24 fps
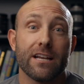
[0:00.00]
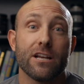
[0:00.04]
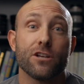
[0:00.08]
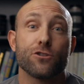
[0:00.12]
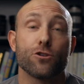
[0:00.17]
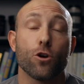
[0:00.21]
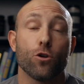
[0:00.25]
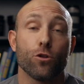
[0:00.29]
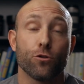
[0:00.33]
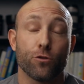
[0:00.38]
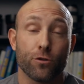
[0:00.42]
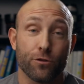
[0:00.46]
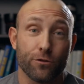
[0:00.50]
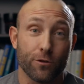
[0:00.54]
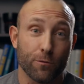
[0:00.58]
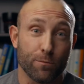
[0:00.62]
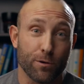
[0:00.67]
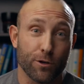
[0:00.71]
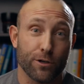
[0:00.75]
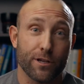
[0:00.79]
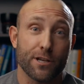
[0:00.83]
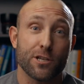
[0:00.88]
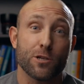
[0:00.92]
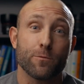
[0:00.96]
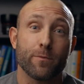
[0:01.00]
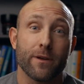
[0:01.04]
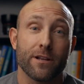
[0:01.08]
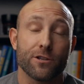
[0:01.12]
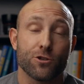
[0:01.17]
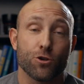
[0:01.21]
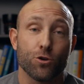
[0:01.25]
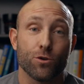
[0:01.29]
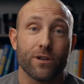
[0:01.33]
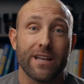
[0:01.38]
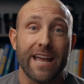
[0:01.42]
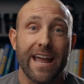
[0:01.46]
So the, the participants
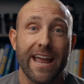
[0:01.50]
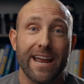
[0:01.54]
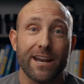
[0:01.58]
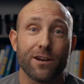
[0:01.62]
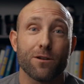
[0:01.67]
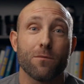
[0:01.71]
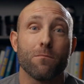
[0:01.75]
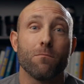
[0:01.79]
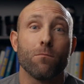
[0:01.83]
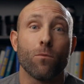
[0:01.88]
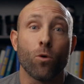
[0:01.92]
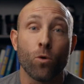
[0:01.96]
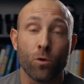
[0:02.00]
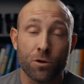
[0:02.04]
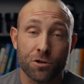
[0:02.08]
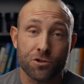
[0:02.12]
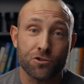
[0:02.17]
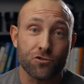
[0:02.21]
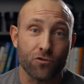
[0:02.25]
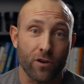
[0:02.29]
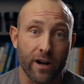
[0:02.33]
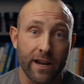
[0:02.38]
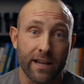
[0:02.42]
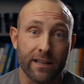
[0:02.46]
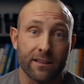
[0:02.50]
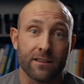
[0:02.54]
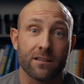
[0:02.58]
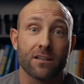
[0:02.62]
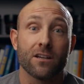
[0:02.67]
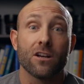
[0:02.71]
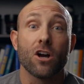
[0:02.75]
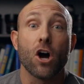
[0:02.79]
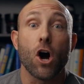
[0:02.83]
who gained more strength